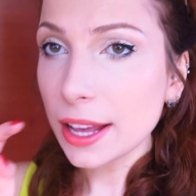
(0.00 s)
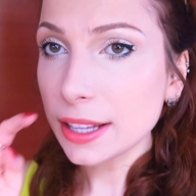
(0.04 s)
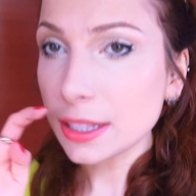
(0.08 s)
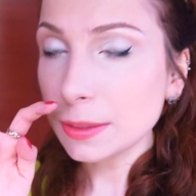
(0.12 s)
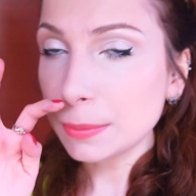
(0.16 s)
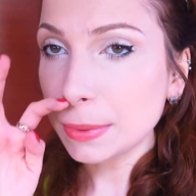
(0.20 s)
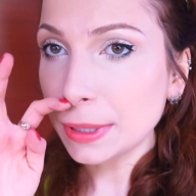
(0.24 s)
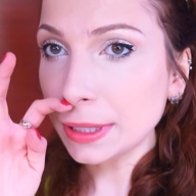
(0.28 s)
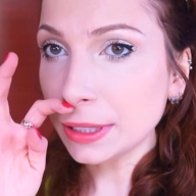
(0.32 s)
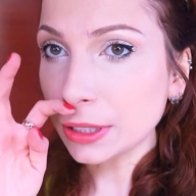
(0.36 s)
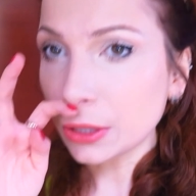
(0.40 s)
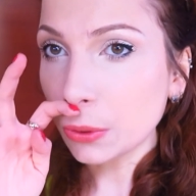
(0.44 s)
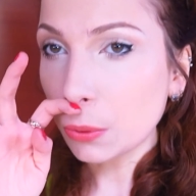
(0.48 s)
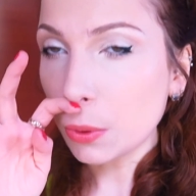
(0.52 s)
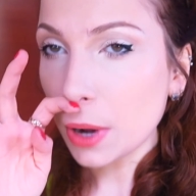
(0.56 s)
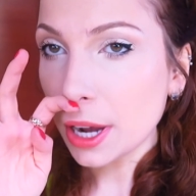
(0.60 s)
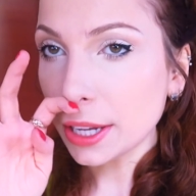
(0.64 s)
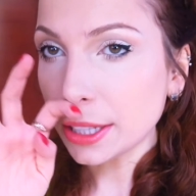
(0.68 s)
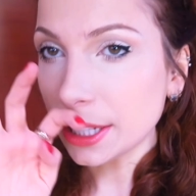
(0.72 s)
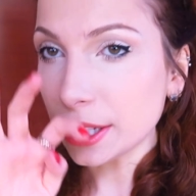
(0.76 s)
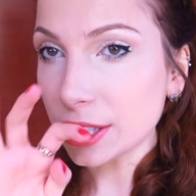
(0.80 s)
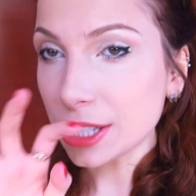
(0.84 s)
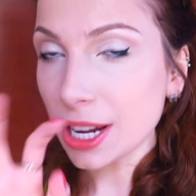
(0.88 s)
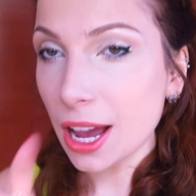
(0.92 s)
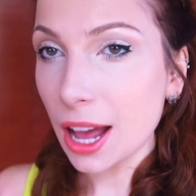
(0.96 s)
has been
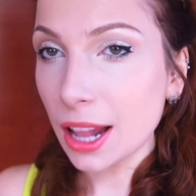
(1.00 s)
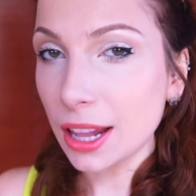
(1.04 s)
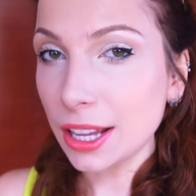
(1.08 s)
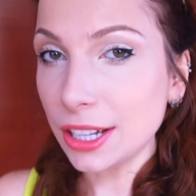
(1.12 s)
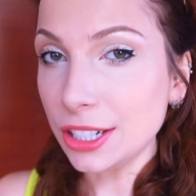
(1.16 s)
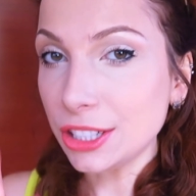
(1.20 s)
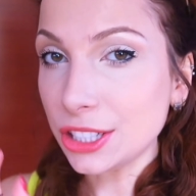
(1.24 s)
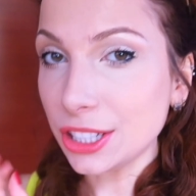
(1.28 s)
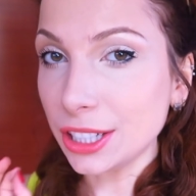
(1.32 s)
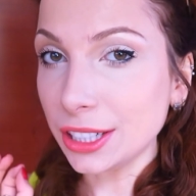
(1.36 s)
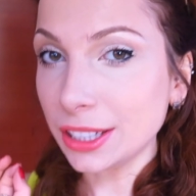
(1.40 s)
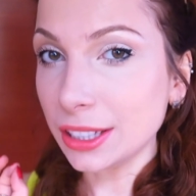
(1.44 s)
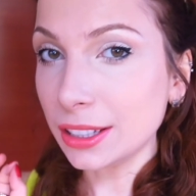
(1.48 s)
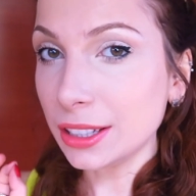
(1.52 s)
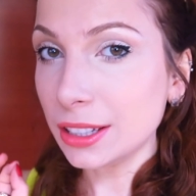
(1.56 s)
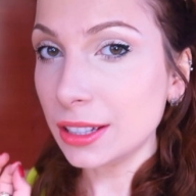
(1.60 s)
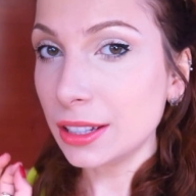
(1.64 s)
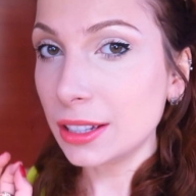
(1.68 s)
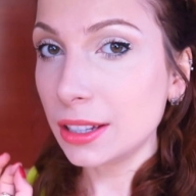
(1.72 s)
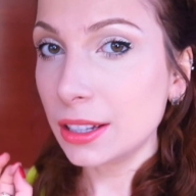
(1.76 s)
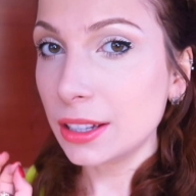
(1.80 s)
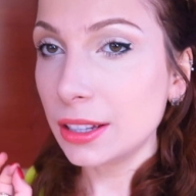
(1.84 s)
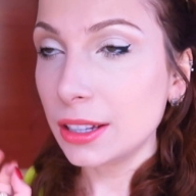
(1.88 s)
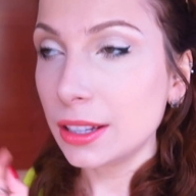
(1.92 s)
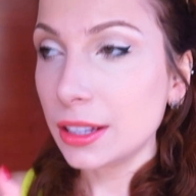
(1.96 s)
quite a challenging
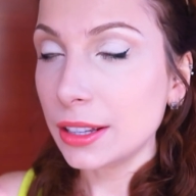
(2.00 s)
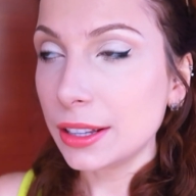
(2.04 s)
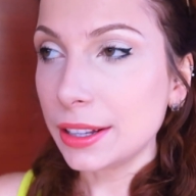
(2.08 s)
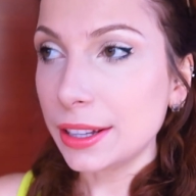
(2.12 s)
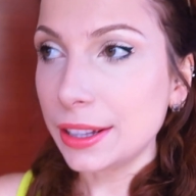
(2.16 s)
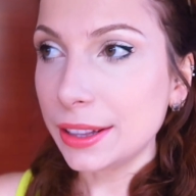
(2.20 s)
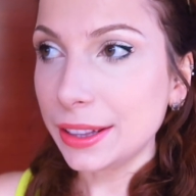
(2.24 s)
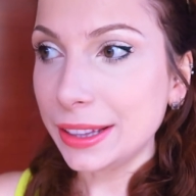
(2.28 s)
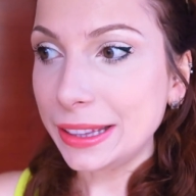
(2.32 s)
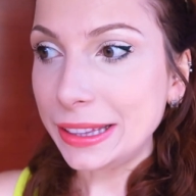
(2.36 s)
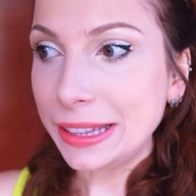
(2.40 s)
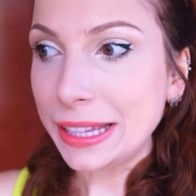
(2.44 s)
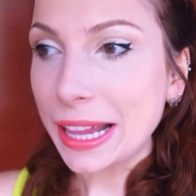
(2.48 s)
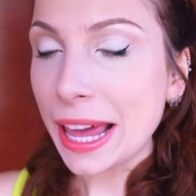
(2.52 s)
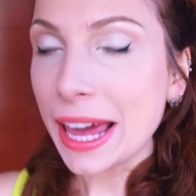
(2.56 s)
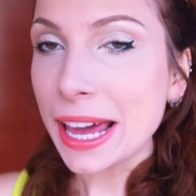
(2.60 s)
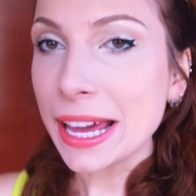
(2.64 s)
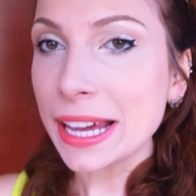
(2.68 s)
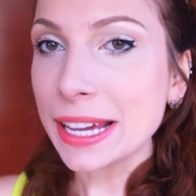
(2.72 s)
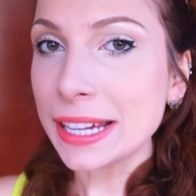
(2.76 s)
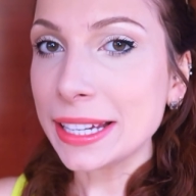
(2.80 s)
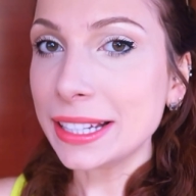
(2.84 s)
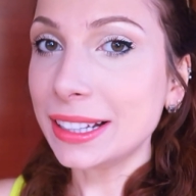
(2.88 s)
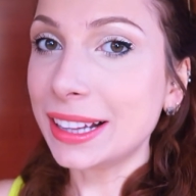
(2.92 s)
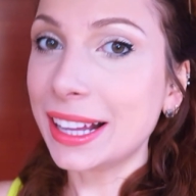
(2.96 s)

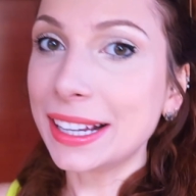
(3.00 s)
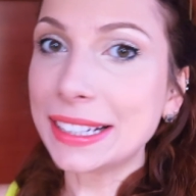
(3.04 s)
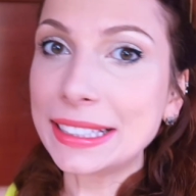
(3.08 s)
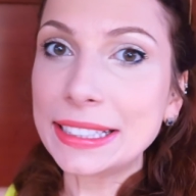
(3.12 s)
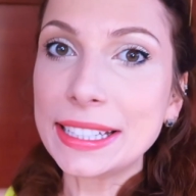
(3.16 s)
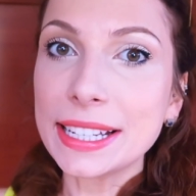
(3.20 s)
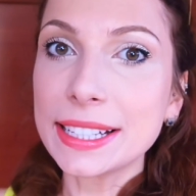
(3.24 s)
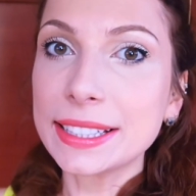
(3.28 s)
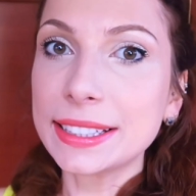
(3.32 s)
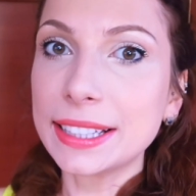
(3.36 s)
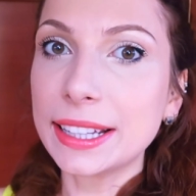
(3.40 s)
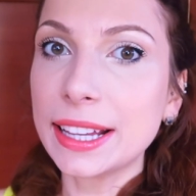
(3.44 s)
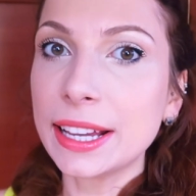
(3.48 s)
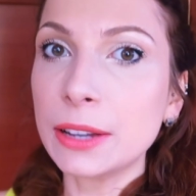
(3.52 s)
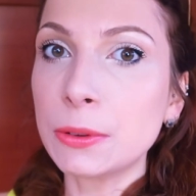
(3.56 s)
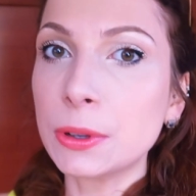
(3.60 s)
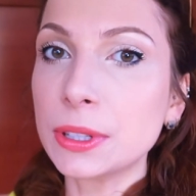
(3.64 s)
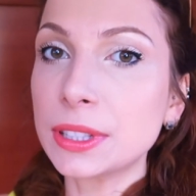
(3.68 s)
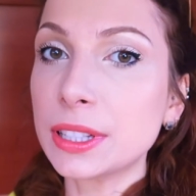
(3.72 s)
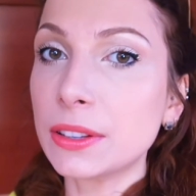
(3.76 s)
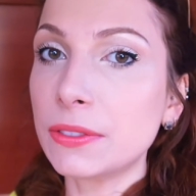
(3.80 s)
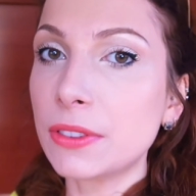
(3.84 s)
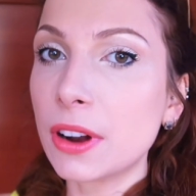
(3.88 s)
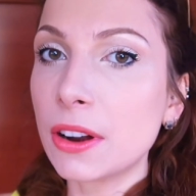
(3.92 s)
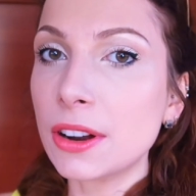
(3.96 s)
day. Like yesterday
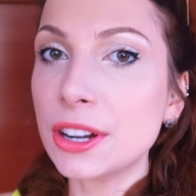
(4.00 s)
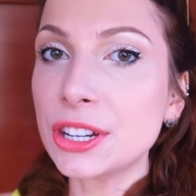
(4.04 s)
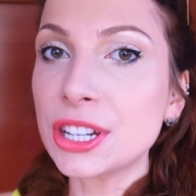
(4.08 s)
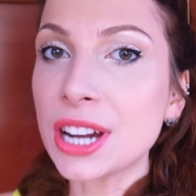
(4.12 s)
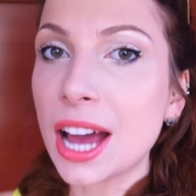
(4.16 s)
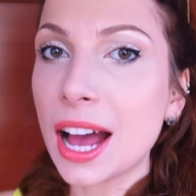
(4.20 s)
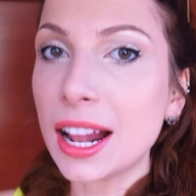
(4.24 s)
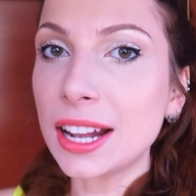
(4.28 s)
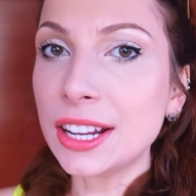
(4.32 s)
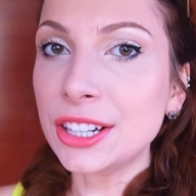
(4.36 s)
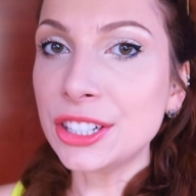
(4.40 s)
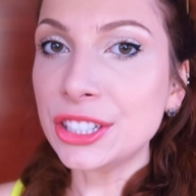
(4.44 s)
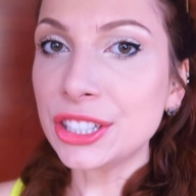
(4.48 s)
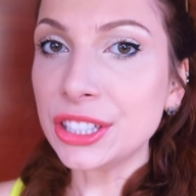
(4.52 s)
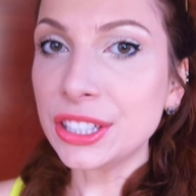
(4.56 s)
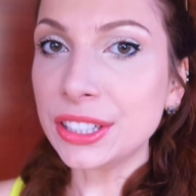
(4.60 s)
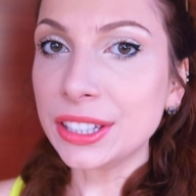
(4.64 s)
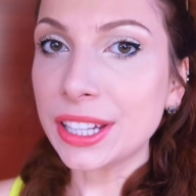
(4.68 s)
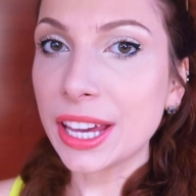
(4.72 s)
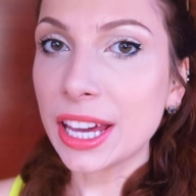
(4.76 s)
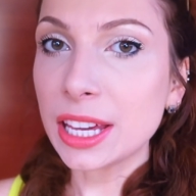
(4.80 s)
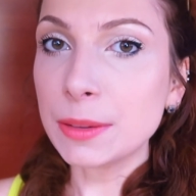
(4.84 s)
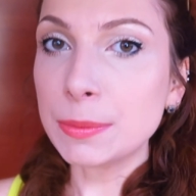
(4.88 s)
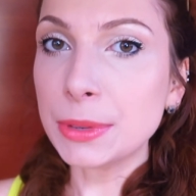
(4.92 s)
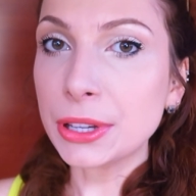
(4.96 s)
was a very
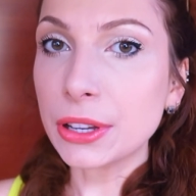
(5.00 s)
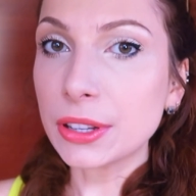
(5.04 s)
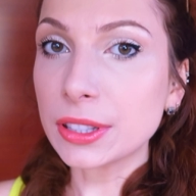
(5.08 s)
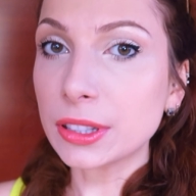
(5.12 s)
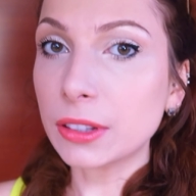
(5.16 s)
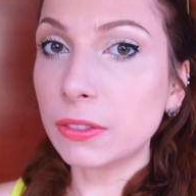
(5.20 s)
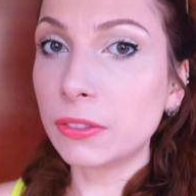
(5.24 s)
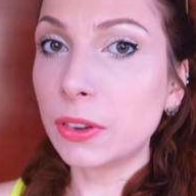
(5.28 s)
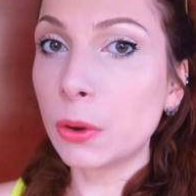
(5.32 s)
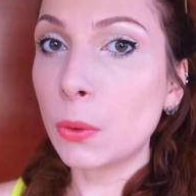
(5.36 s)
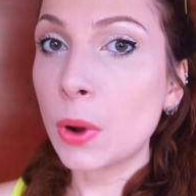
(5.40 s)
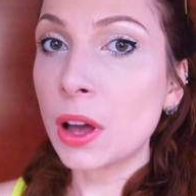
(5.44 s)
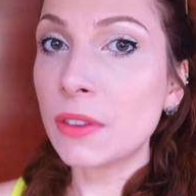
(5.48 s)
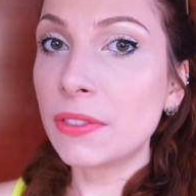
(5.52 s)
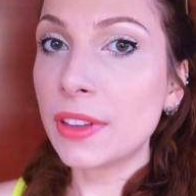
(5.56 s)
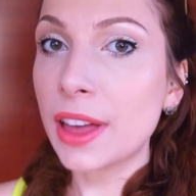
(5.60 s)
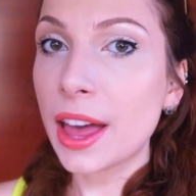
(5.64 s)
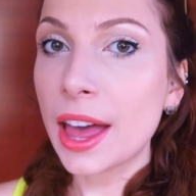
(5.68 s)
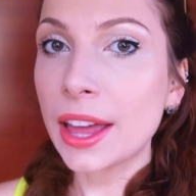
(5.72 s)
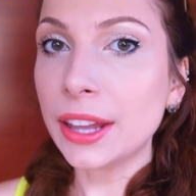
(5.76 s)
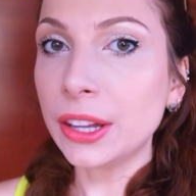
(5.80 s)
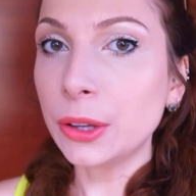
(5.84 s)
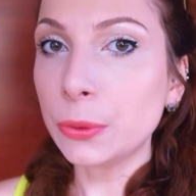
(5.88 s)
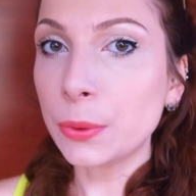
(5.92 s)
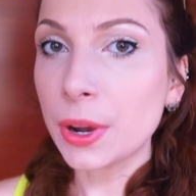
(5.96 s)
challenging day because of the weather
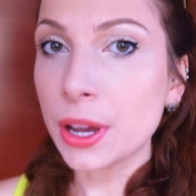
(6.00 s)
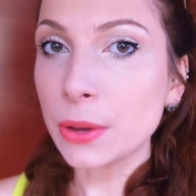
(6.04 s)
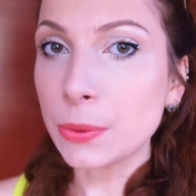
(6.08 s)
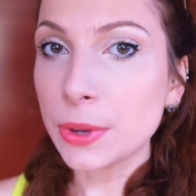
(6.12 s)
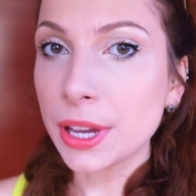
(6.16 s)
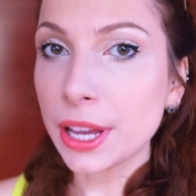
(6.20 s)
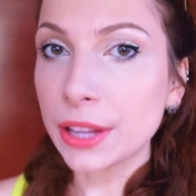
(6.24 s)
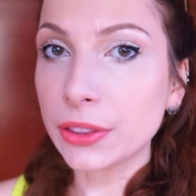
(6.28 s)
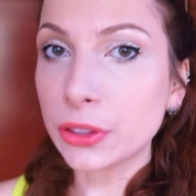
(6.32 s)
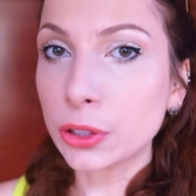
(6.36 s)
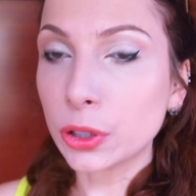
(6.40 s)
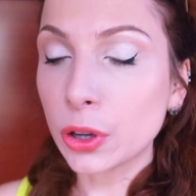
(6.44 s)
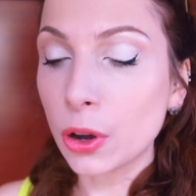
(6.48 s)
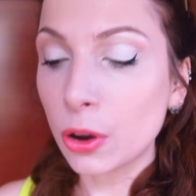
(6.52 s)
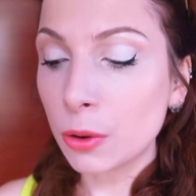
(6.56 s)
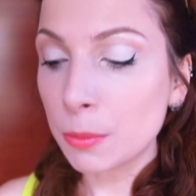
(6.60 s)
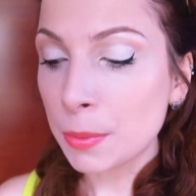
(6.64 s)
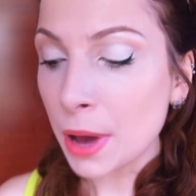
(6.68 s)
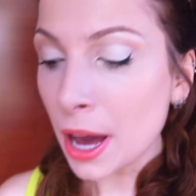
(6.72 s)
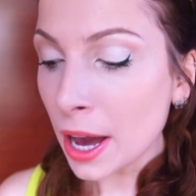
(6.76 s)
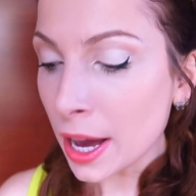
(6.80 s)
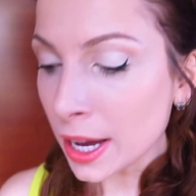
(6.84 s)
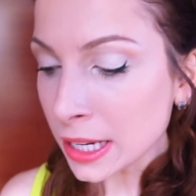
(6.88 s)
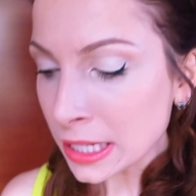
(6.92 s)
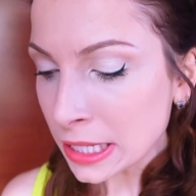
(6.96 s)
anyway. We had to go
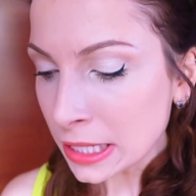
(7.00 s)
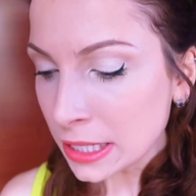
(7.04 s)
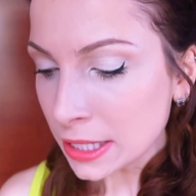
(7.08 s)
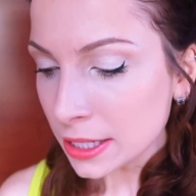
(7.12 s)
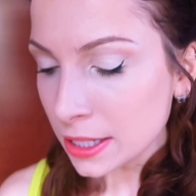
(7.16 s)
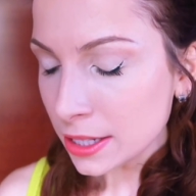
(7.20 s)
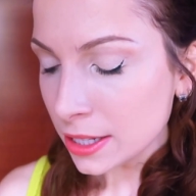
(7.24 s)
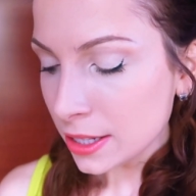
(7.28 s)
back.